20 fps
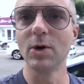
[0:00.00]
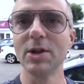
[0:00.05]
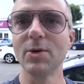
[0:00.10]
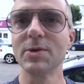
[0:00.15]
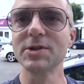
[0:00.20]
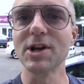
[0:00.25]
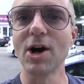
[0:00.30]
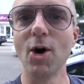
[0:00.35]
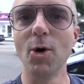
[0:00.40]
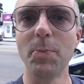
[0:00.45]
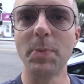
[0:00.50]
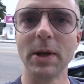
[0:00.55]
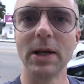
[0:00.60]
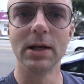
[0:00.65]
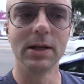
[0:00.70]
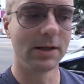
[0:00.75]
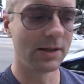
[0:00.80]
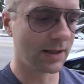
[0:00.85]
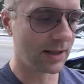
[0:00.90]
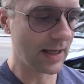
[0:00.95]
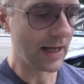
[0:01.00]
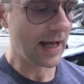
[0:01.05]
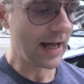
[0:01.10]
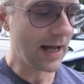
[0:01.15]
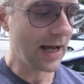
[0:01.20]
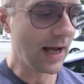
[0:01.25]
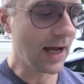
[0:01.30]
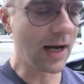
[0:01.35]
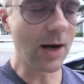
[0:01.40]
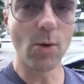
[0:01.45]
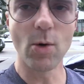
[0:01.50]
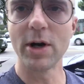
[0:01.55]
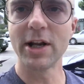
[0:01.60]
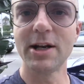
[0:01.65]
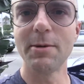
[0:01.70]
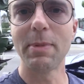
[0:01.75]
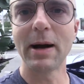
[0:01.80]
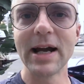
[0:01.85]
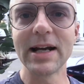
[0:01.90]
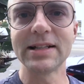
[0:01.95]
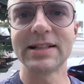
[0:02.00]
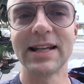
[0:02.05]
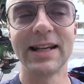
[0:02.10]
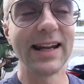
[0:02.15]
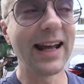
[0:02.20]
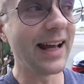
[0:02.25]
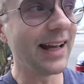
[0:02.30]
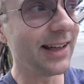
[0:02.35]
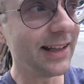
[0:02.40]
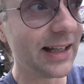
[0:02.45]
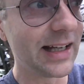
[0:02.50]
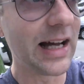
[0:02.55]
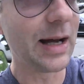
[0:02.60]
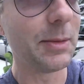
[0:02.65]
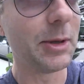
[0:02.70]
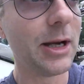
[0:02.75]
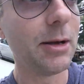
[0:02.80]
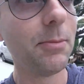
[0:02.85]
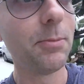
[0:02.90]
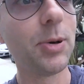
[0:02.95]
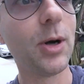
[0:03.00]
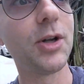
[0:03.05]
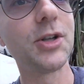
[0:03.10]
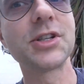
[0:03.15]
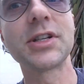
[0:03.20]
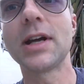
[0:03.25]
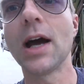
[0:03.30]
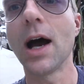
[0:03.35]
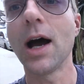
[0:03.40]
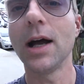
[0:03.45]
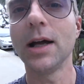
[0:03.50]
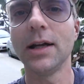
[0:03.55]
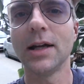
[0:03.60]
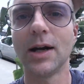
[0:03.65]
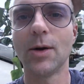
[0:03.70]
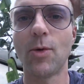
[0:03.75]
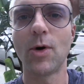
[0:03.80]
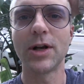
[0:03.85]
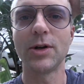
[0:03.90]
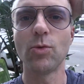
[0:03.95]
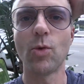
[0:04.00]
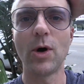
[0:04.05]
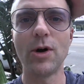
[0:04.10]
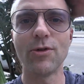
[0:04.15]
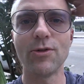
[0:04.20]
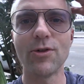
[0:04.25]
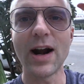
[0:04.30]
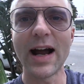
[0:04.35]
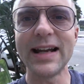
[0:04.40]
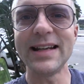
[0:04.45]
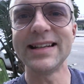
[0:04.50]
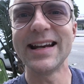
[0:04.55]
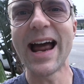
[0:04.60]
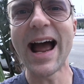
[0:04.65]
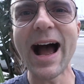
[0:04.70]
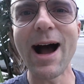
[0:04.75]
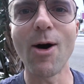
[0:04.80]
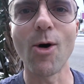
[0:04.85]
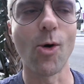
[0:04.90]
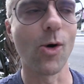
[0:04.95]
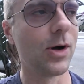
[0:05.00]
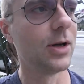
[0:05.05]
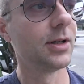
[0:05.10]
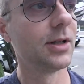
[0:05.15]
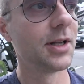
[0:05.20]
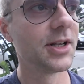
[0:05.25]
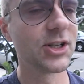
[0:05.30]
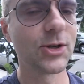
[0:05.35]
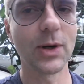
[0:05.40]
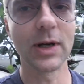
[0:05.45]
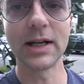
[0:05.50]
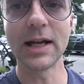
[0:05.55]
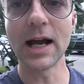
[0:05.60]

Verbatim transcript: one that was open. And I wanted a bike today. I'm an impulse guy and I wanted one right now. And so I